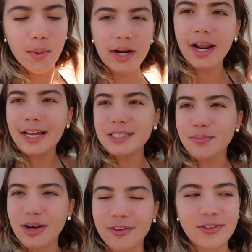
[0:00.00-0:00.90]
we're going to head to to
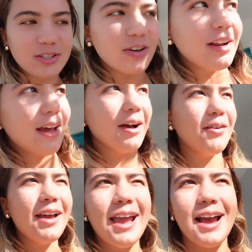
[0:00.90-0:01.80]
breakfast right
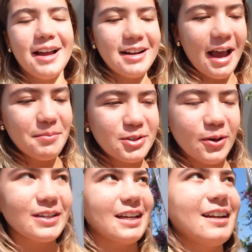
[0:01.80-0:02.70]
now, and I'm so
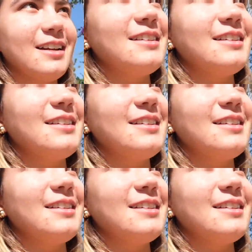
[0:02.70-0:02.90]
excited to